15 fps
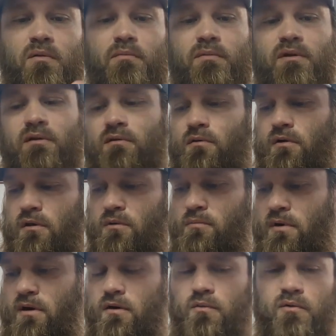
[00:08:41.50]
Doesn't really
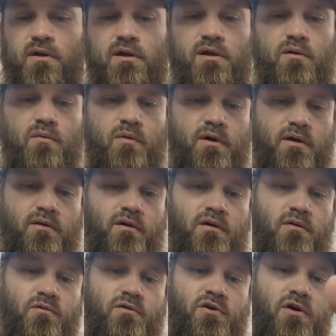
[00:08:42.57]
matter. When they get wet, they're
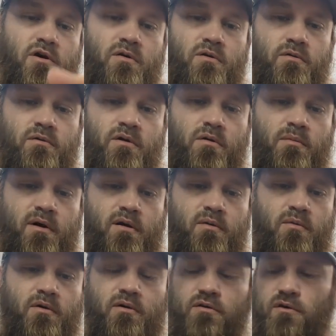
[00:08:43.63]
going to show no matter
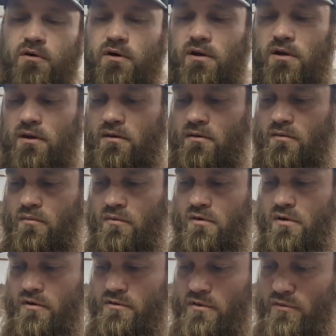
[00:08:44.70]
where they're at. We'll
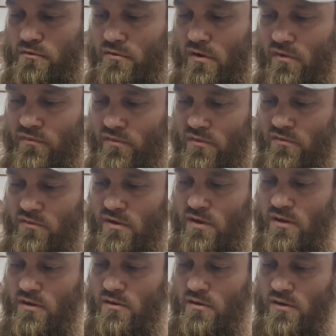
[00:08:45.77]
cut those off in a
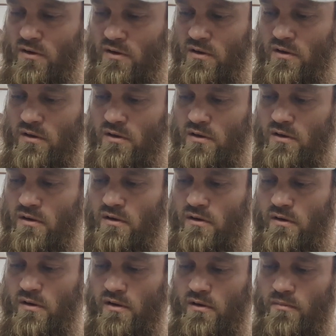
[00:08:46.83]
second.
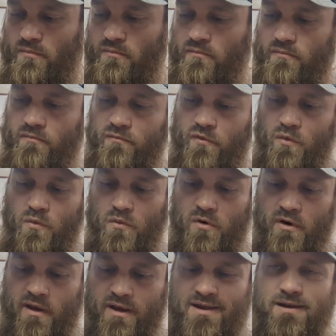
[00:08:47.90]
Now, for
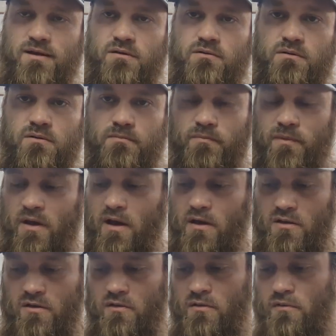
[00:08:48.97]
1/8, I
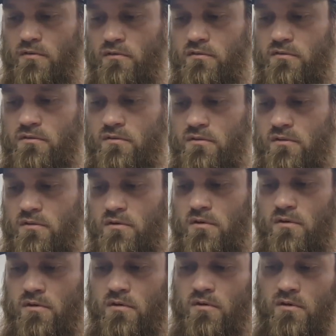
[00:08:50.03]
use,
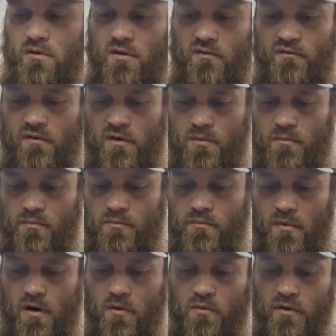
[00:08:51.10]
if I'm
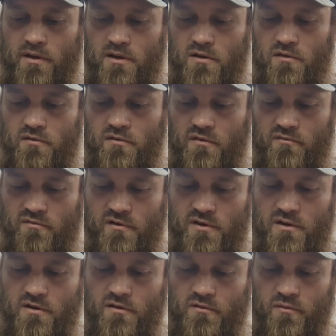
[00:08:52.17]
only using
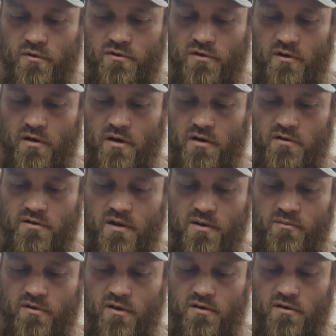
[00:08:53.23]
V's, which a lot of
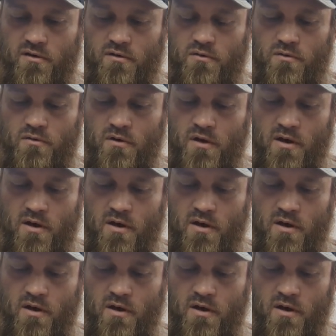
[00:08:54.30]
times I do,